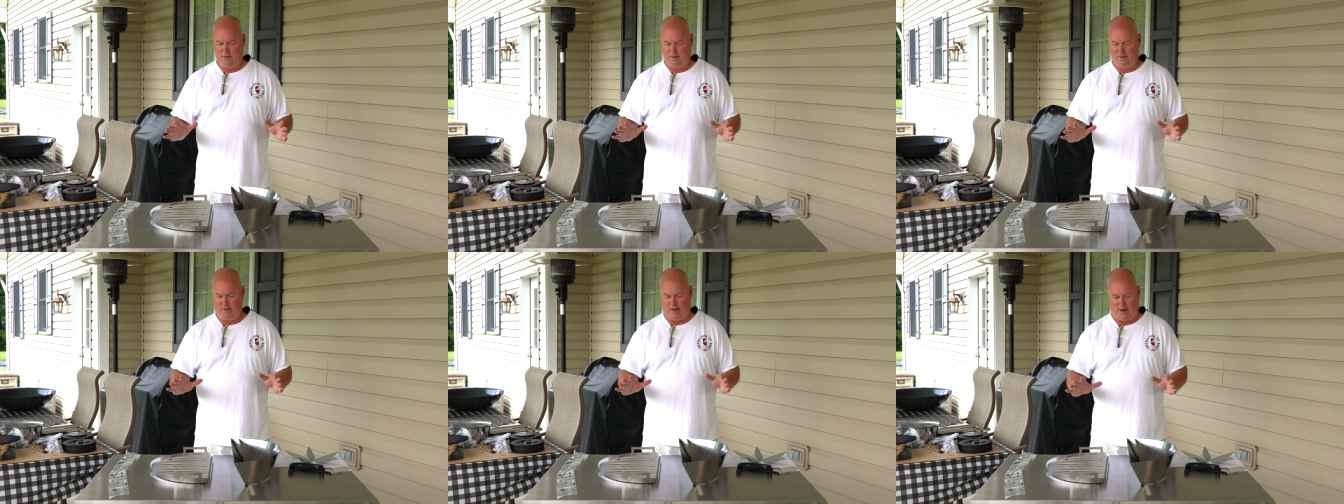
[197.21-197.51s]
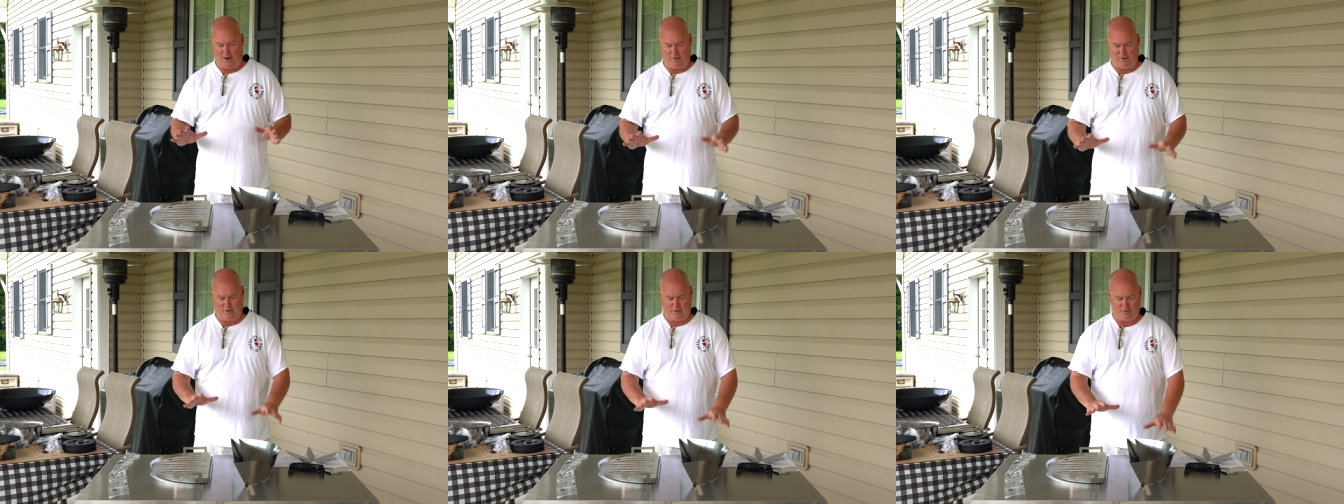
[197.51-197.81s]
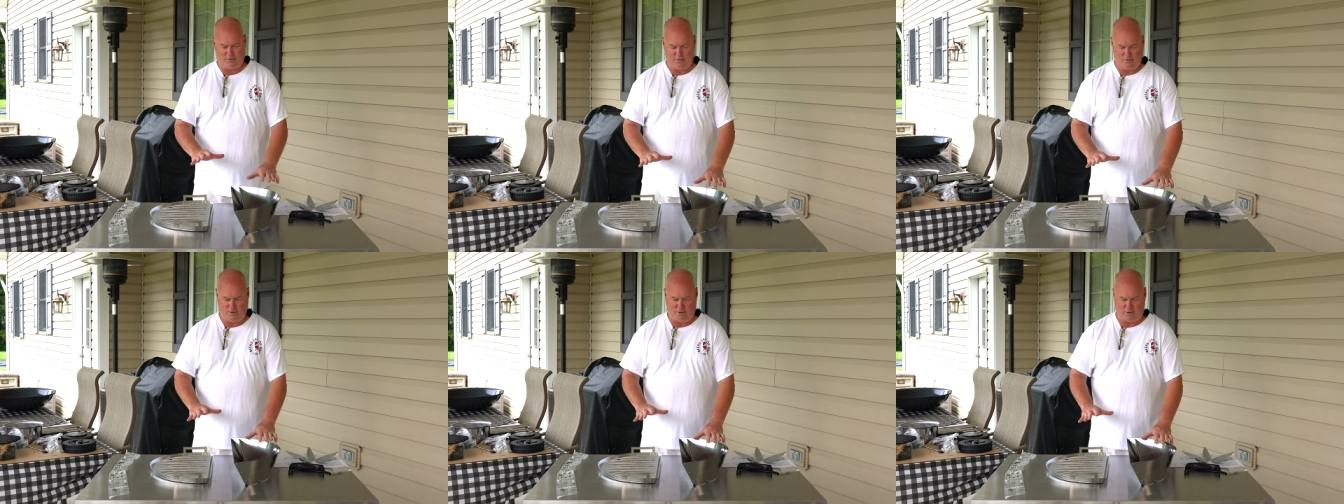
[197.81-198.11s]
Now the,
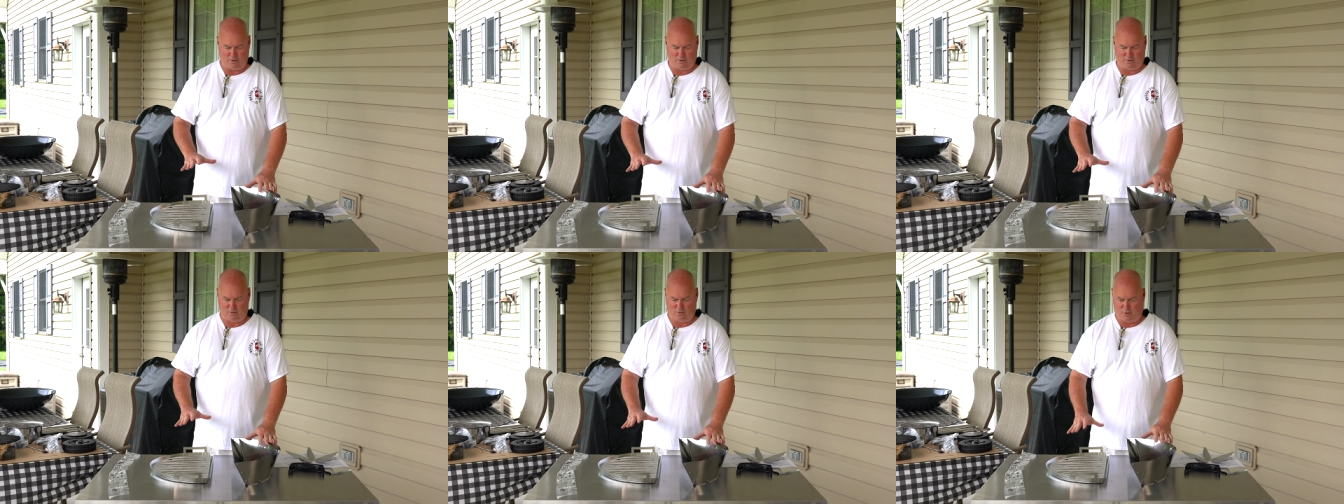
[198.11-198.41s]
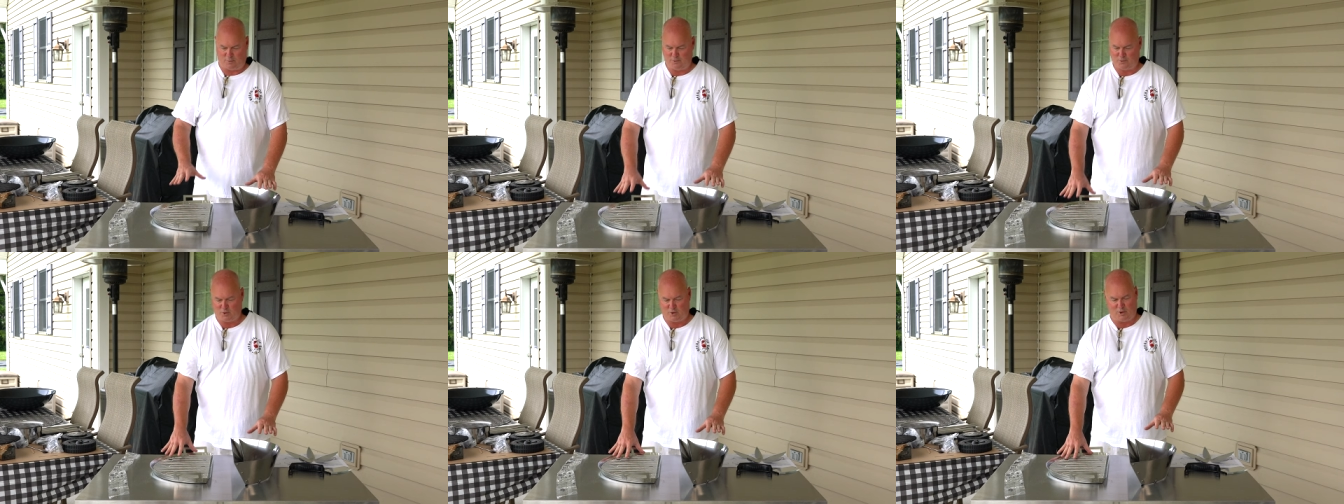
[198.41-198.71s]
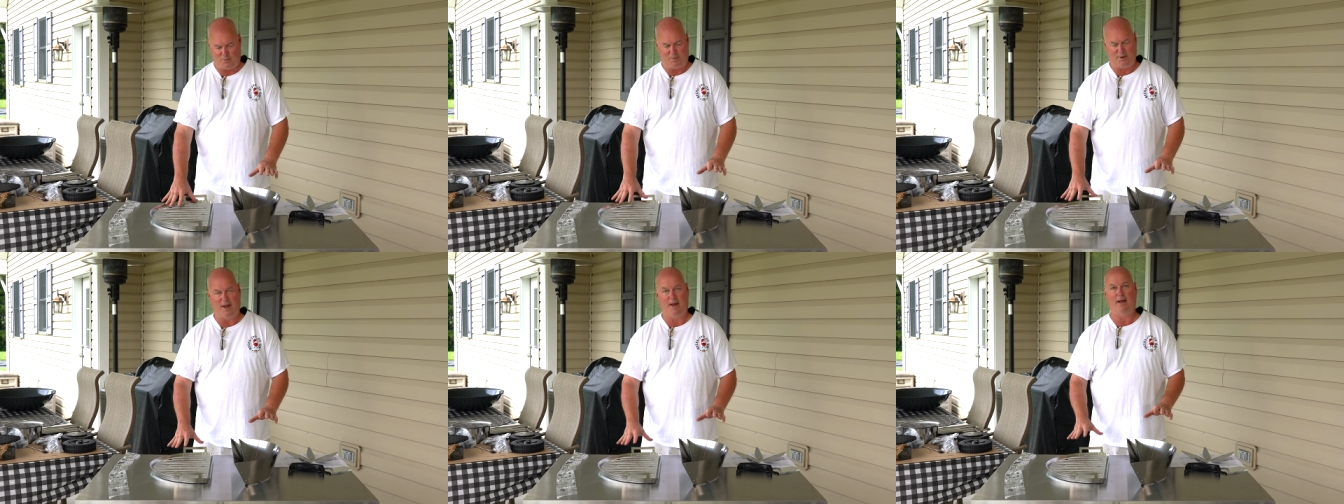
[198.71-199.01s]
the drip and
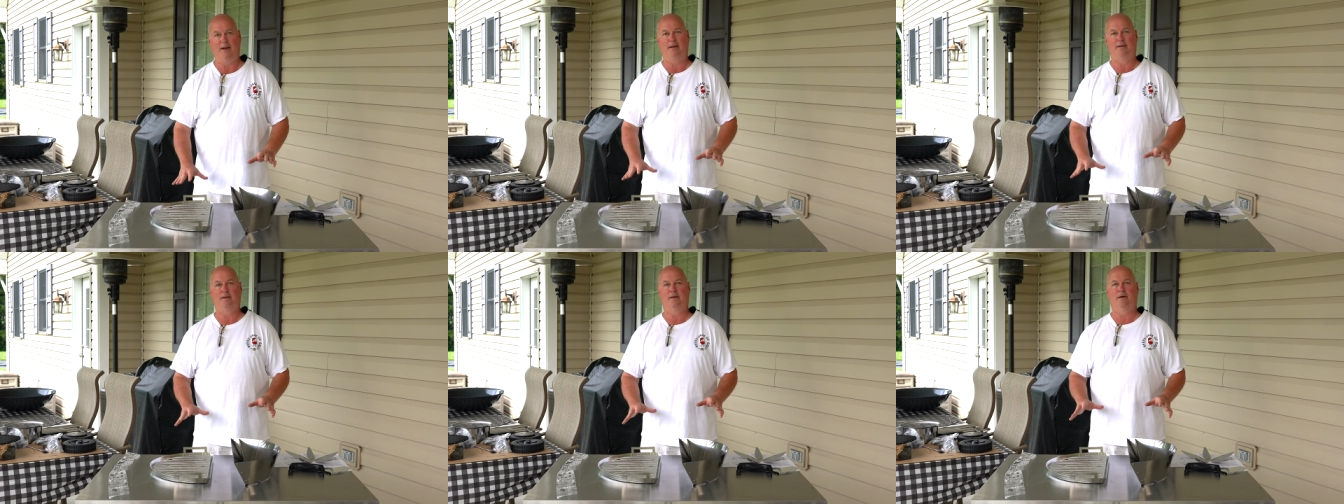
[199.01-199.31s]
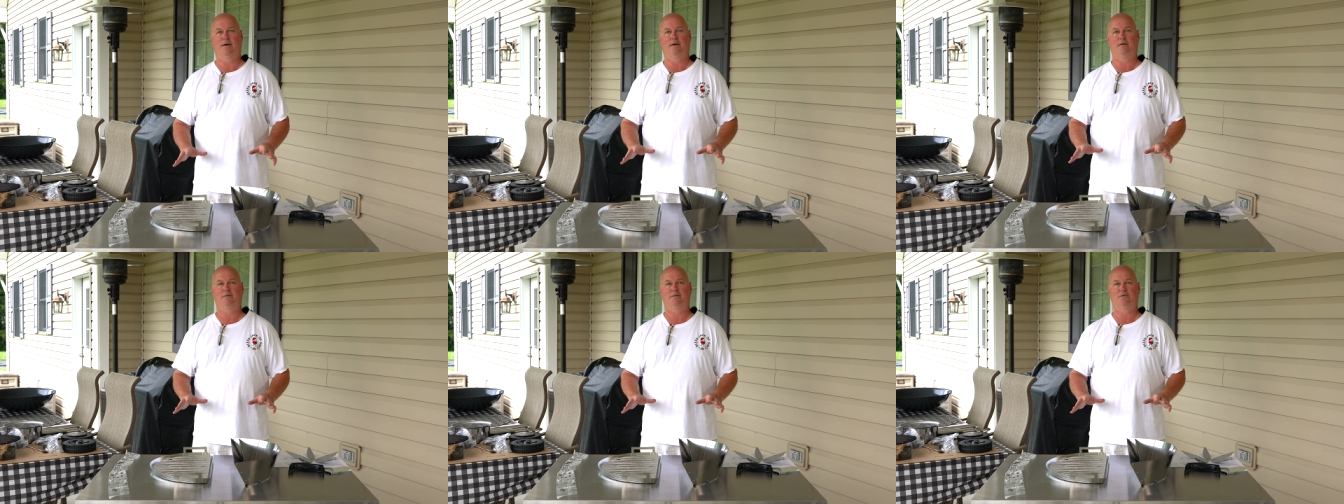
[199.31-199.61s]
griddle pan and the